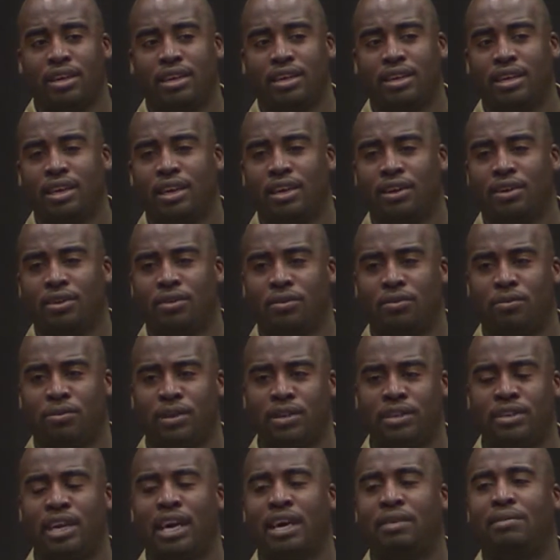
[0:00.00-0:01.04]
Now, when
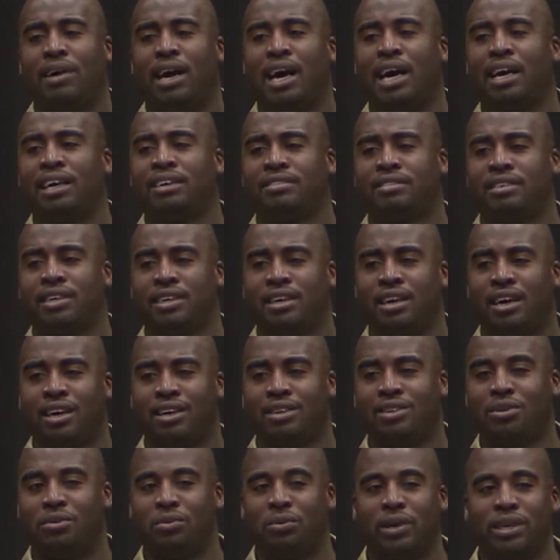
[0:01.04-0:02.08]
you have icing on
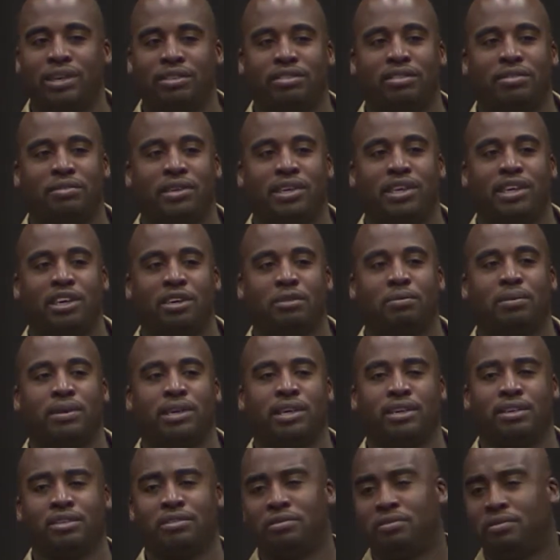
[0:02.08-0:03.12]
the wings of an
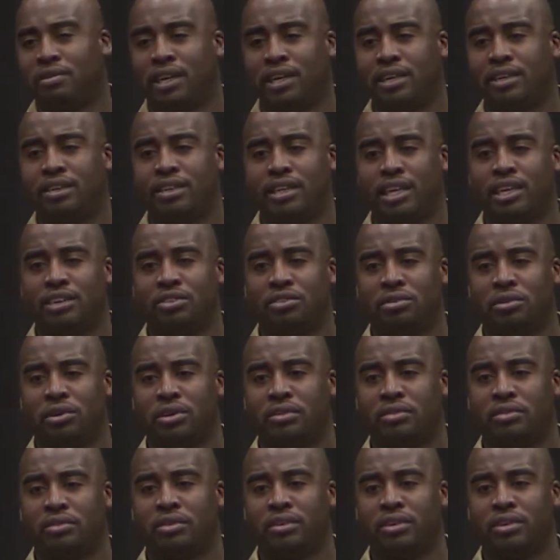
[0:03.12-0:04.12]
airplane, it's very dangerous